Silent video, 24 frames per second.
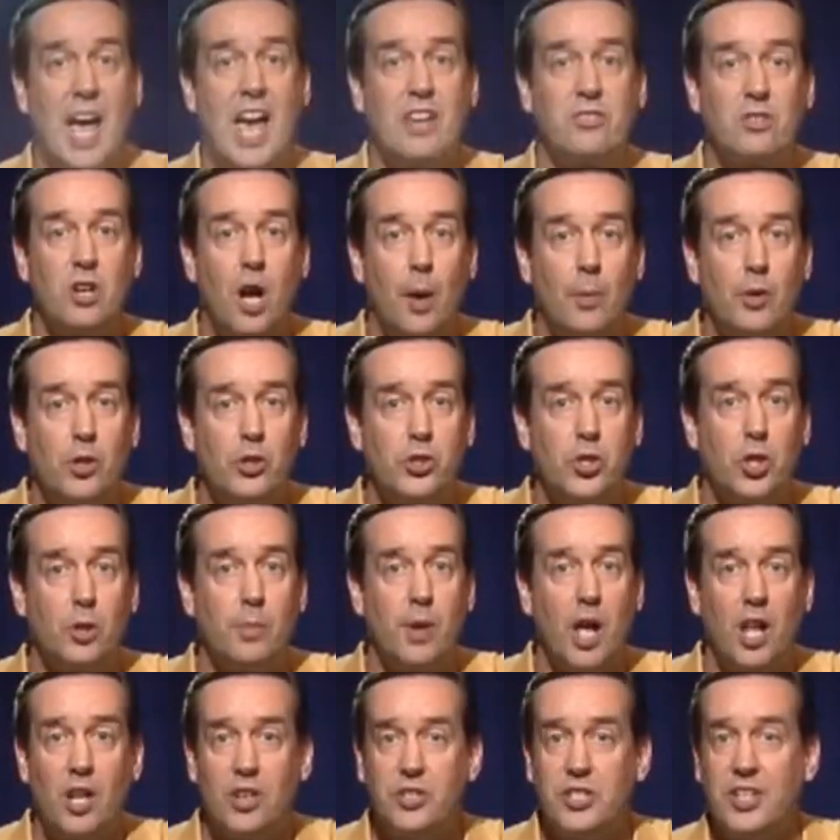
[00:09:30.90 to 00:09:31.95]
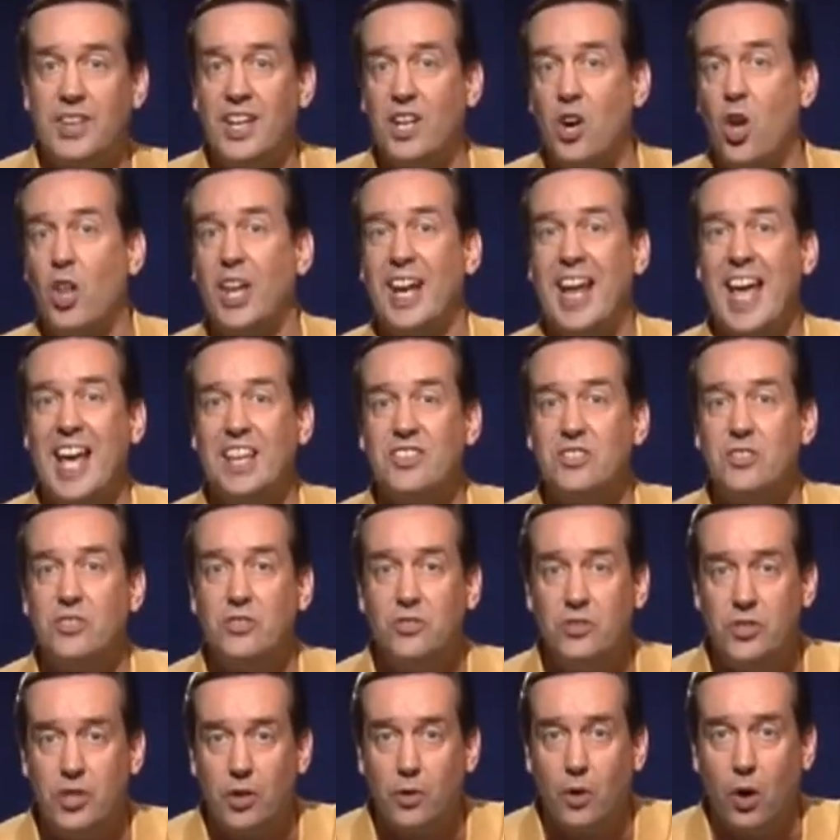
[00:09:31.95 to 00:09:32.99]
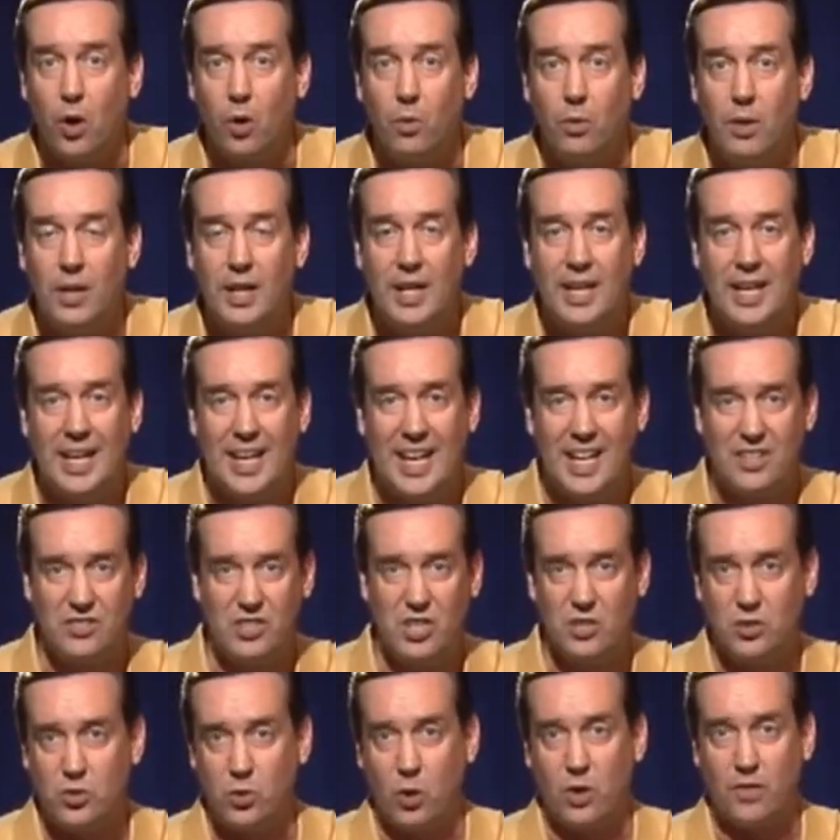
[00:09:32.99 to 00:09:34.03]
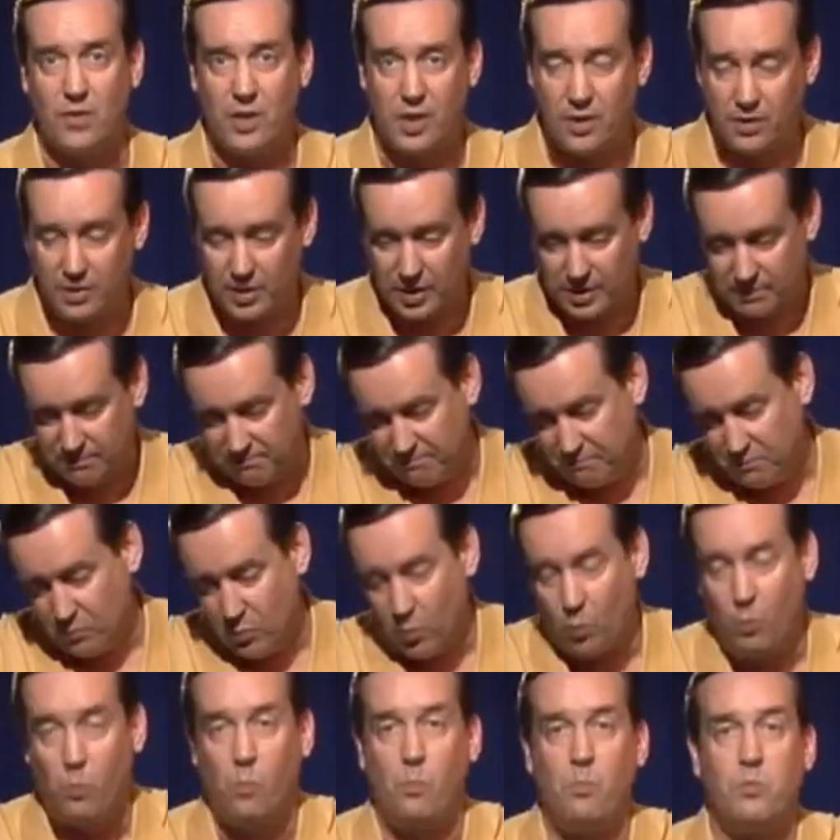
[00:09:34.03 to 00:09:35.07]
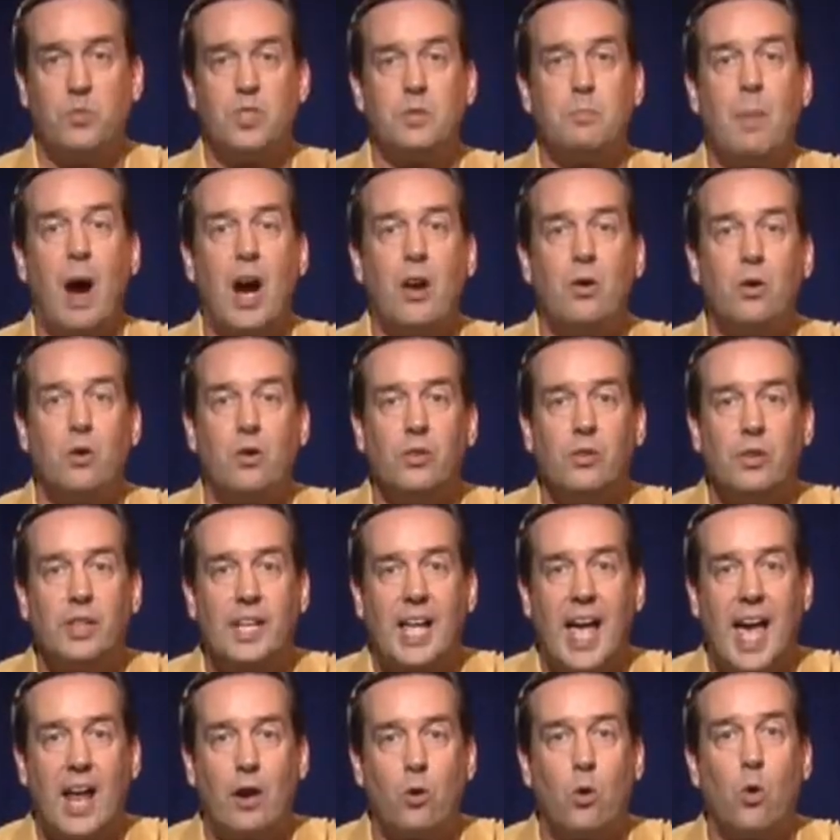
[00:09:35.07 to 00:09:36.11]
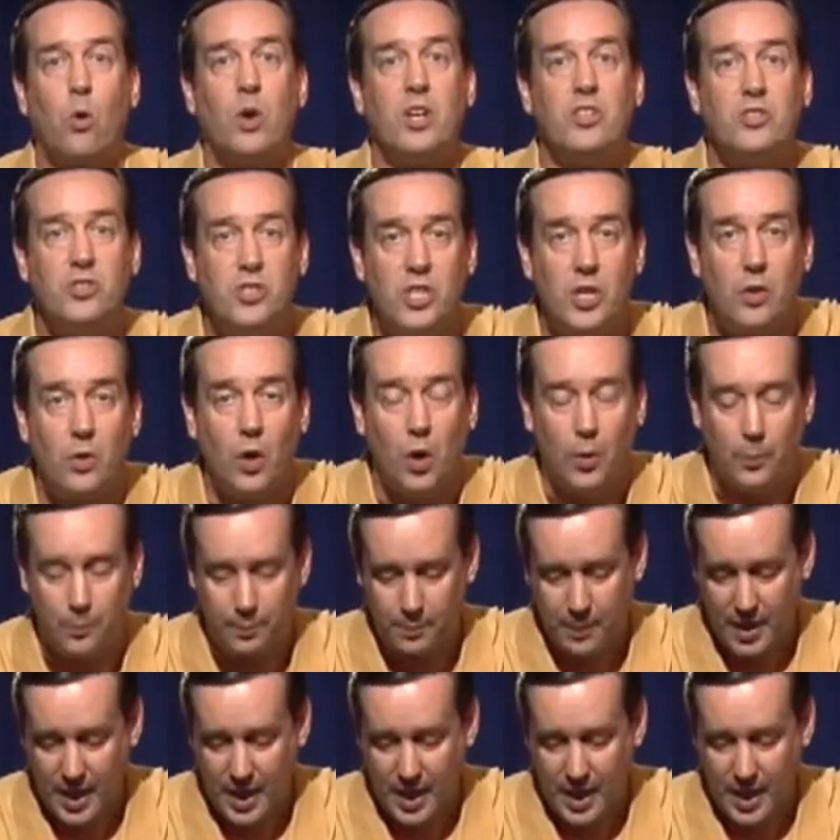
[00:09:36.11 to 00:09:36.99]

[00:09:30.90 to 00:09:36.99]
astronomical terminology, they call it S0, as in sort of the spiral category 0.